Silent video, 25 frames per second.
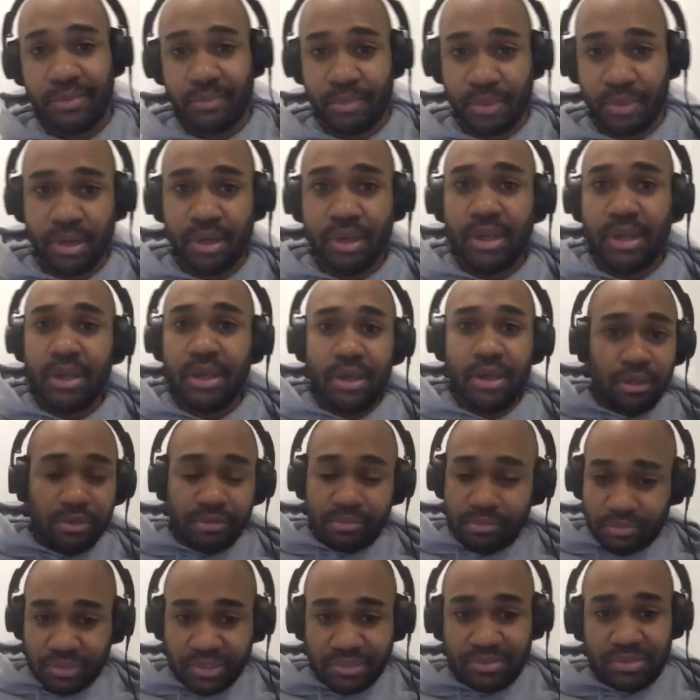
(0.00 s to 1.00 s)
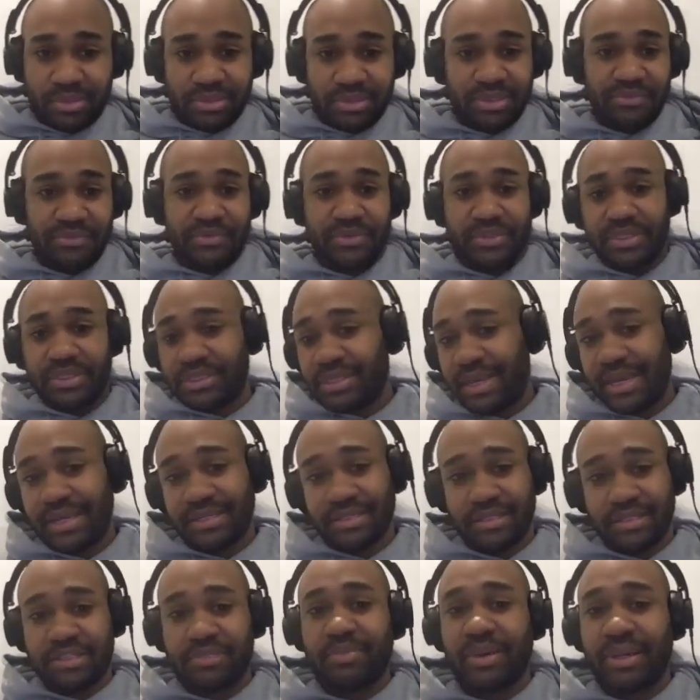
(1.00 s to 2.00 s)
But the difference is he
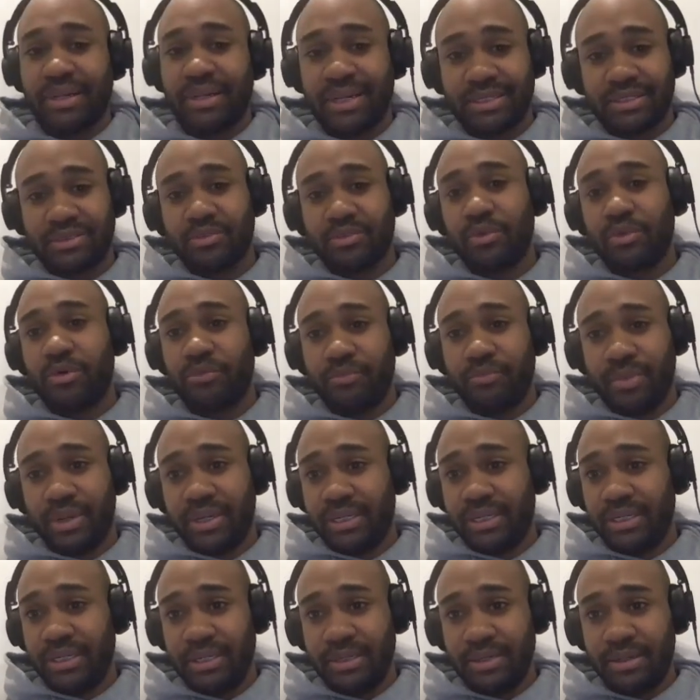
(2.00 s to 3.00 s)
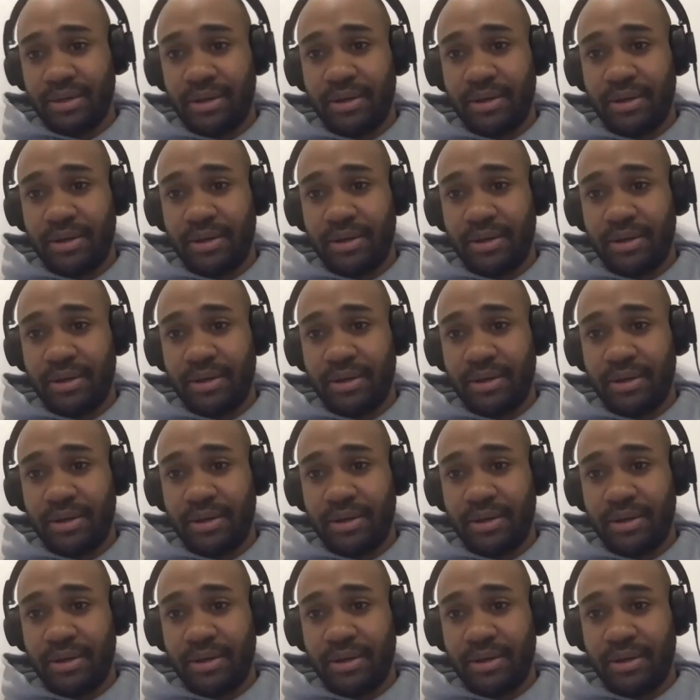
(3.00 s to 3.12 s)
hasn't spent that sort of money.